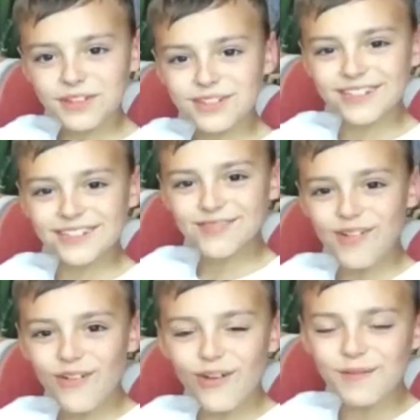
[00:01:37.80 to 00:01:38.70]
Did you just
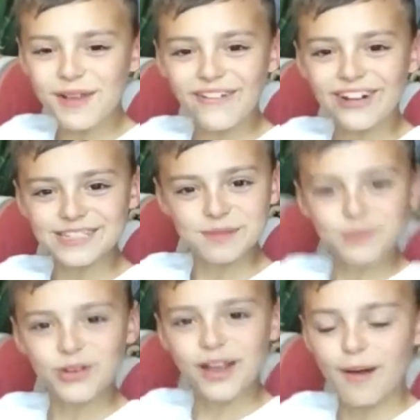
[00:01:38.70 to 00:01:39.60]
record me whilst I'm
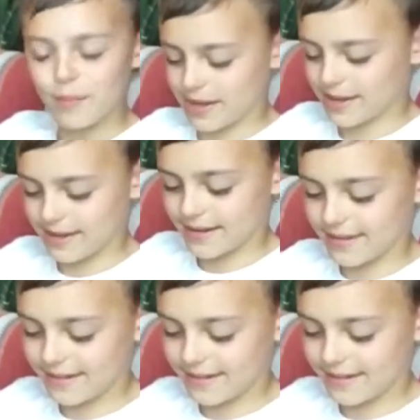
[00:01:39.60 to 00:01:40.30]
doing up my hat?